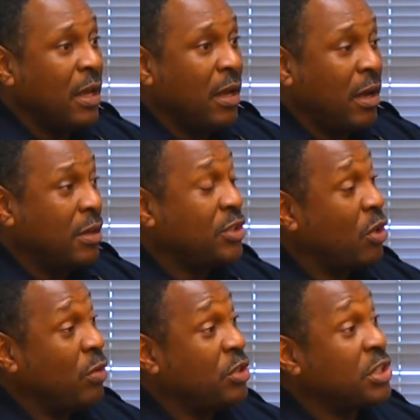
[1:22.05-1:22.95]
Uh,
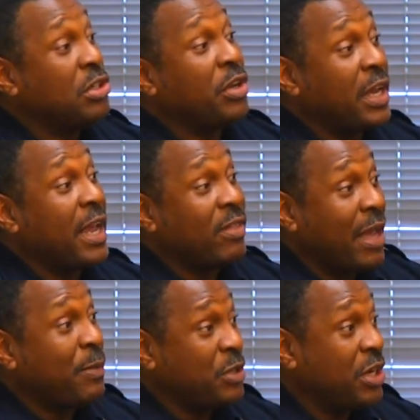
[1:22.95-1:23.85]
so just looking at
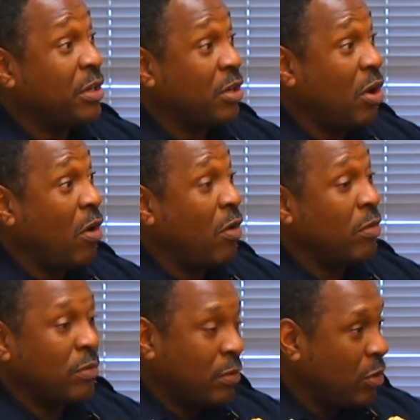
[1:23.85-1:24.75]
that particular call,
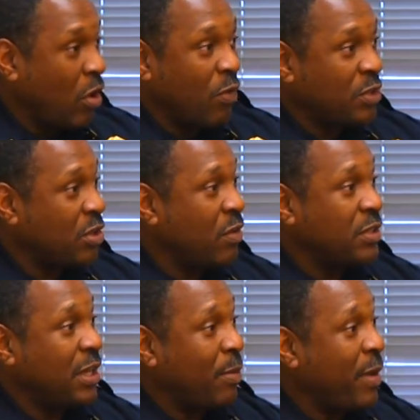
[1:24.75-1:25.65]
call for service
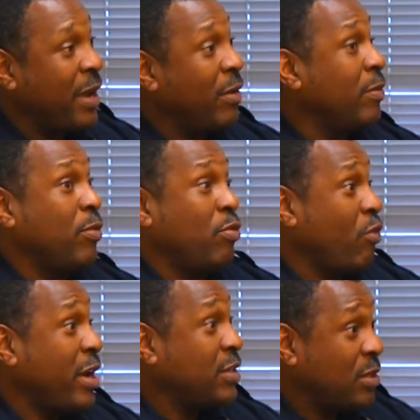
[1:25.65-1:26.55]
that a male
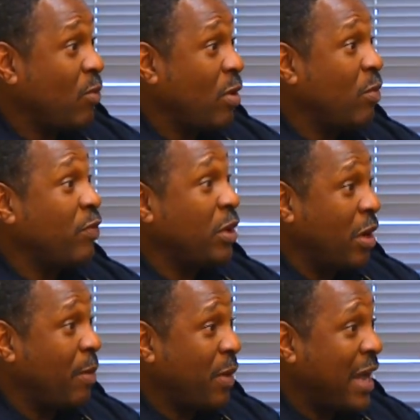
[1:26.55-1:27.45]
threatened someone with a
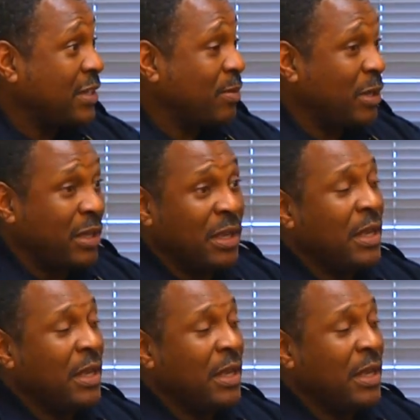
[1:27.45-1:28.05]
gun possibly,